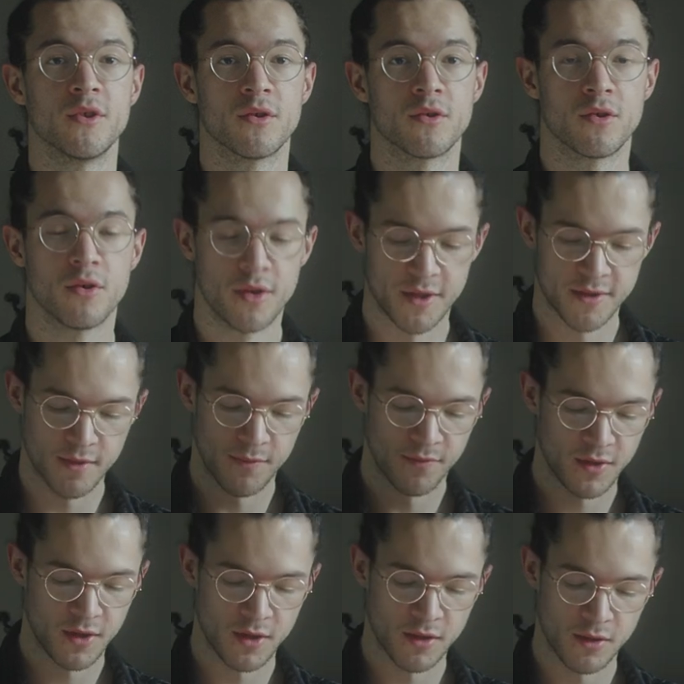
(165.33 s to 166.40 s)
you're good at
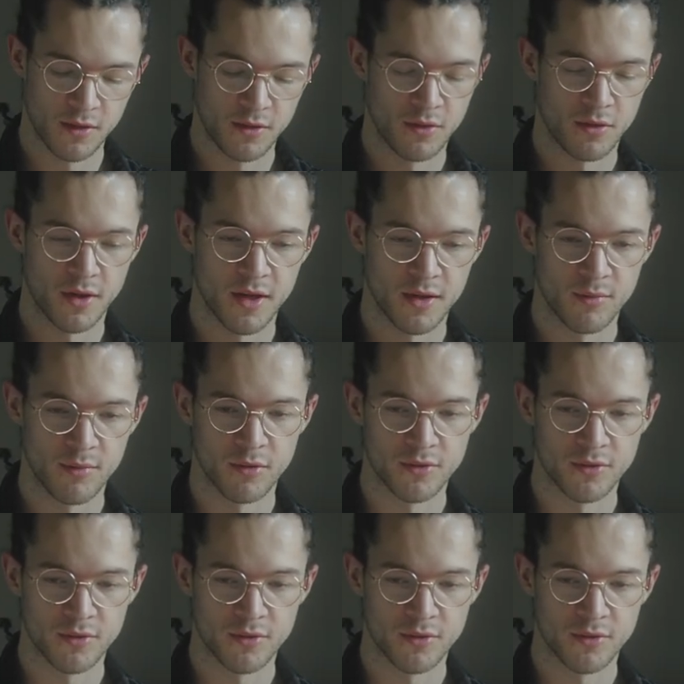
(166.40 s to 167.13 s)
something, you're able